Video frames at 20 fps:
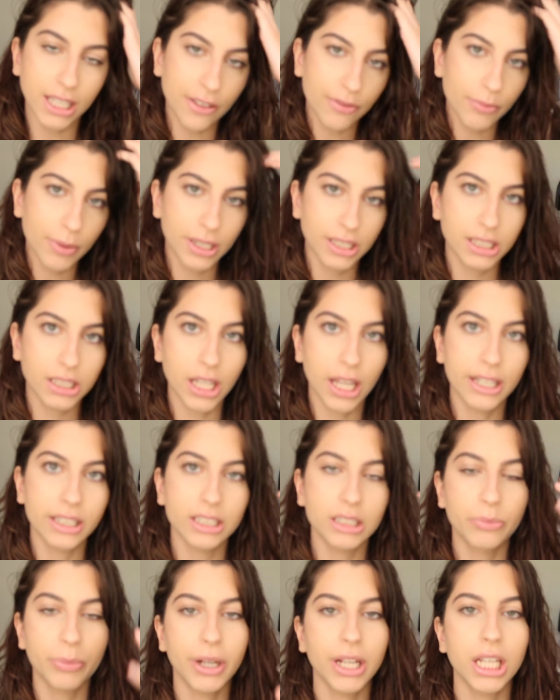I left my
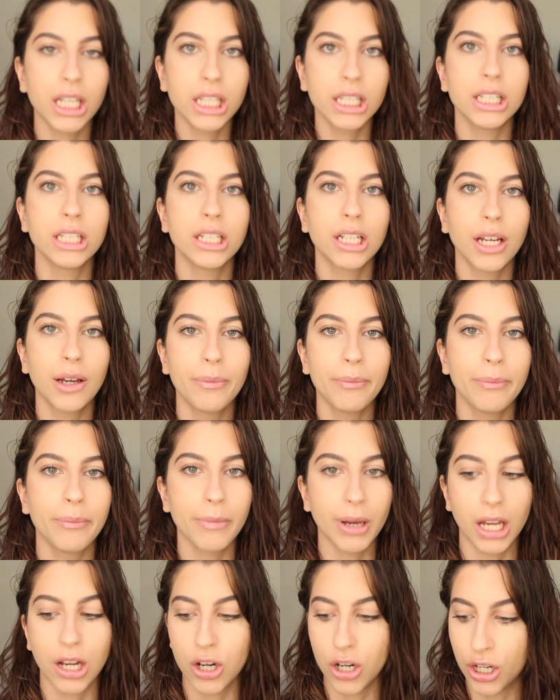setting spray in
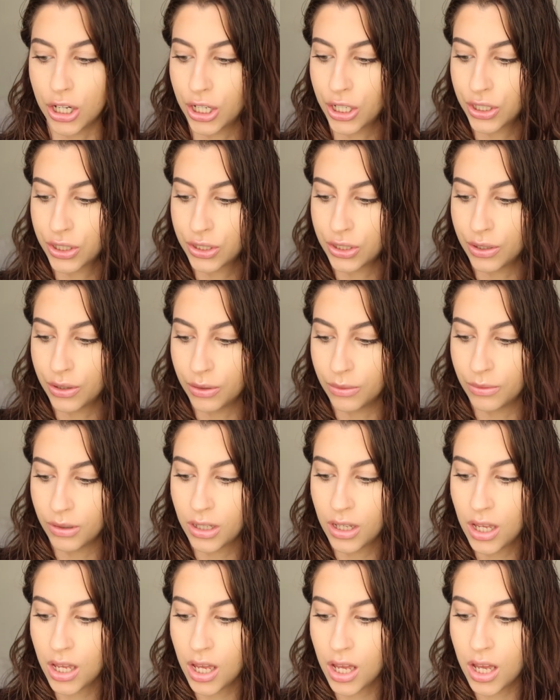my car, so
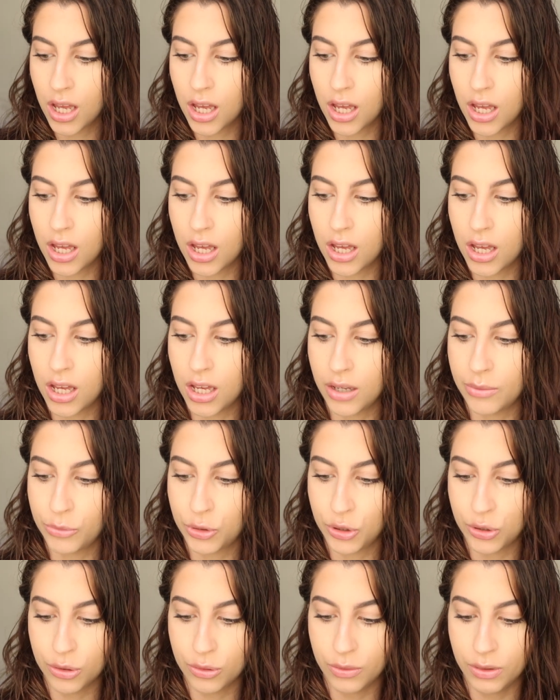I'm
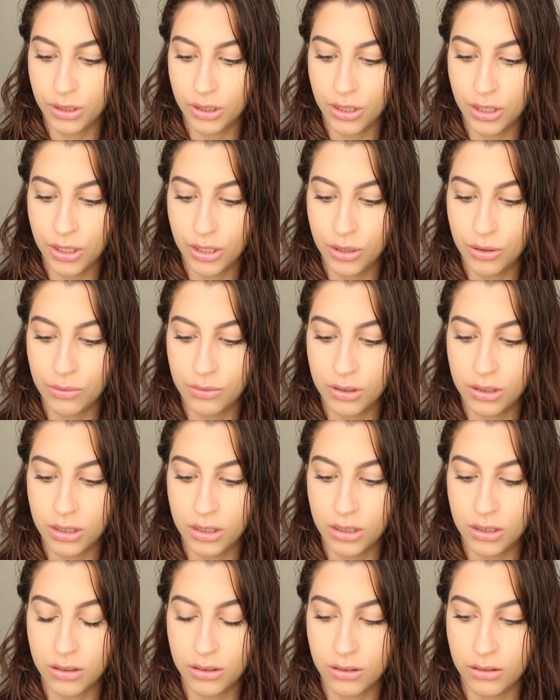just going to use,
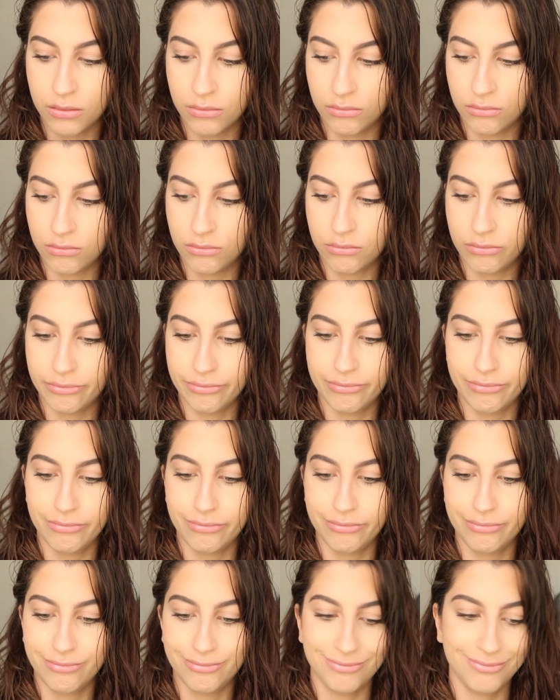
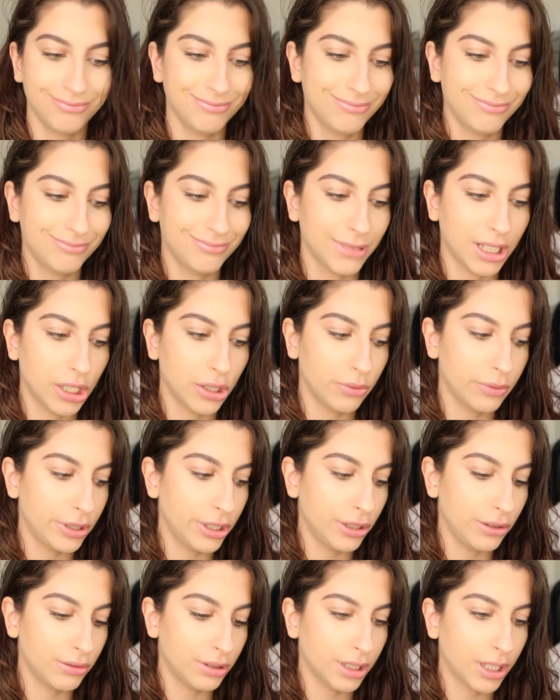I don't
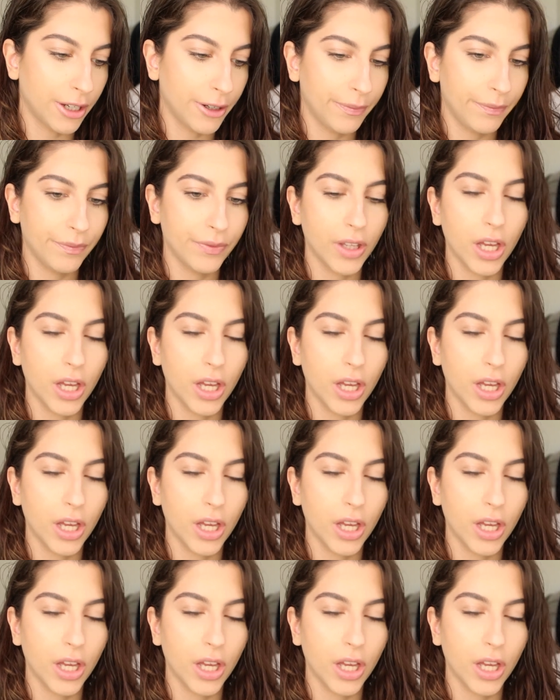want to use that.